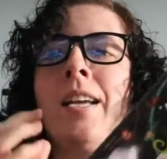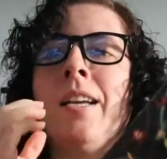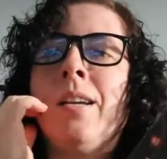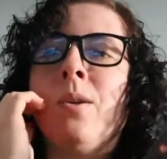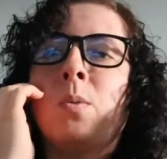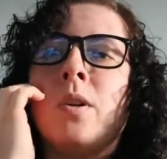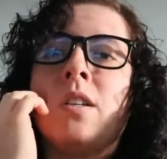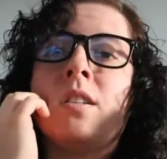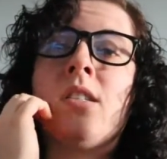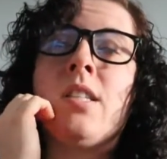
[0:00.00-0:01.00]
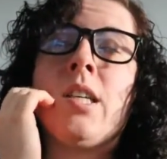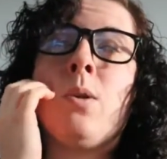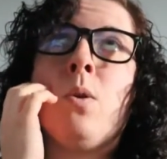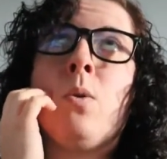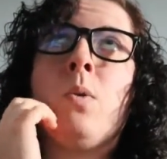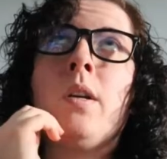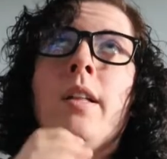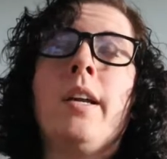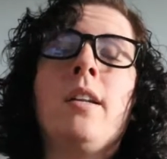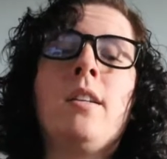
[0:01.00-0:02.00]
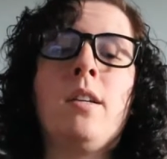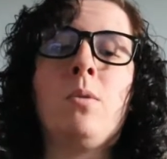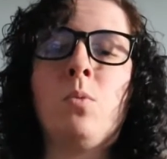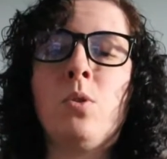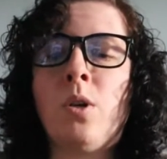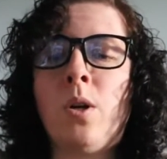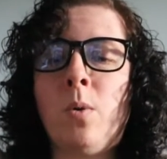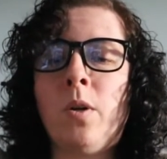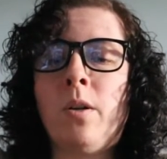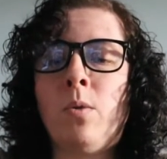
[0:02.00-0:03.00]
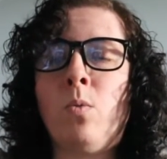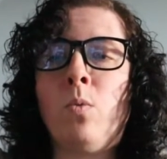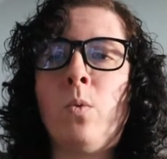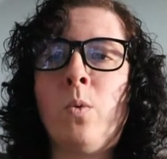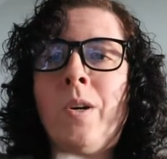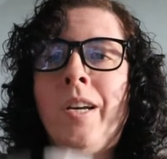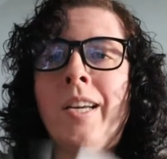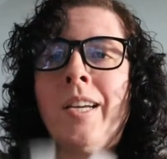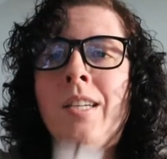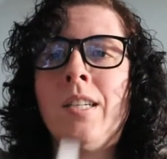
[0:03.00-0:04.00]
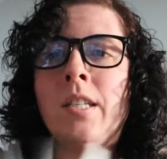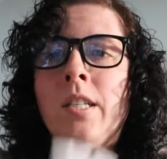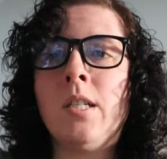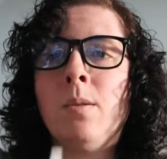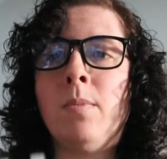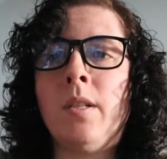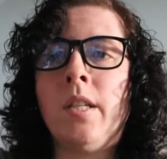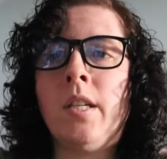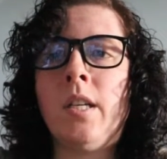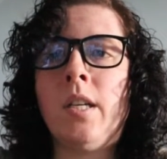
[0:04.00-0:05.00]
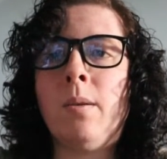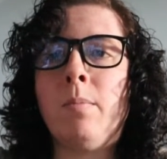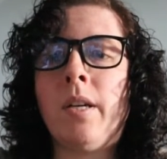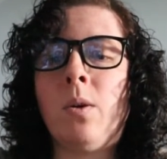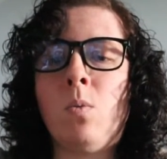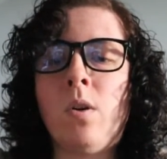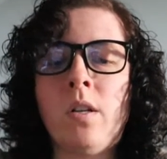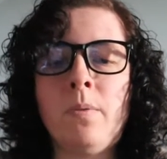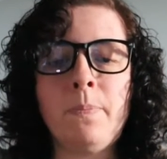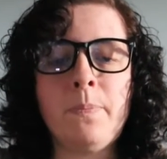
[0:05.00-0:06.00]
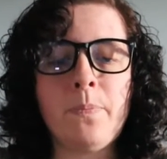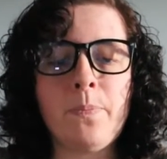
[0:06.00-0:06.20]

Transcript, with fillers: and we're going to see what we land in. So we're going to randomly pick one.